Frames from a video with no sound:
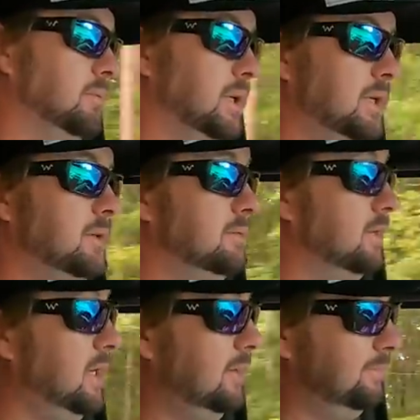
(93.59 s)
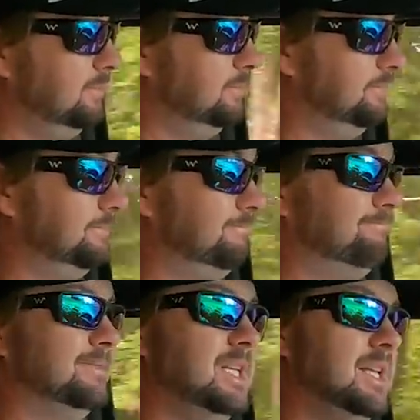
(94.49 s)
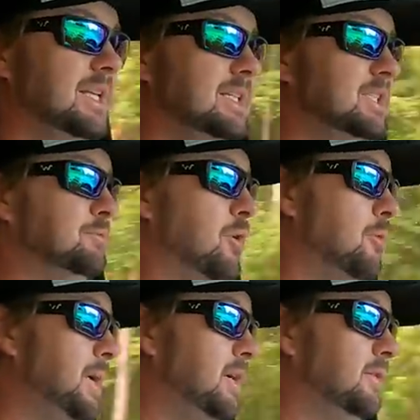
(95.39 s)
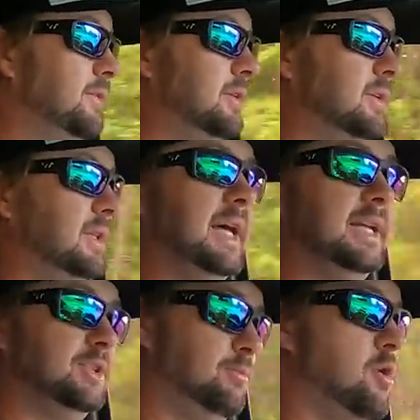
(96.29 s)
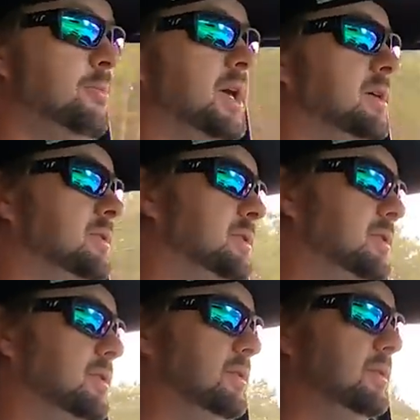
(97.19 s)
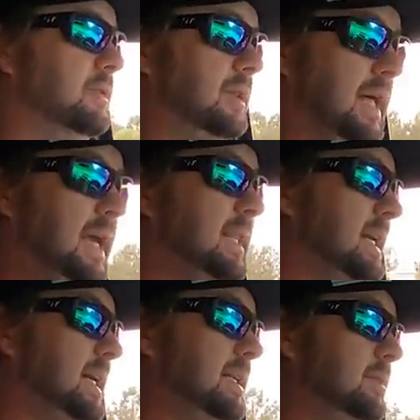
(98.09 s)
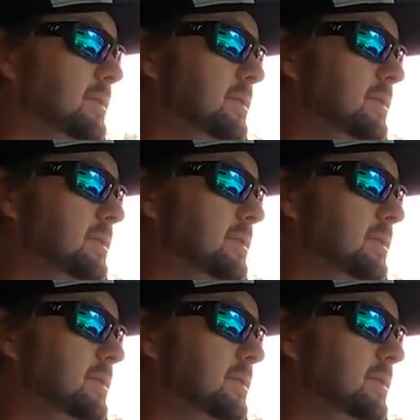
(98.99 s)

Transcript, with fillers: But, hey, smallmouth, like small baits, light line,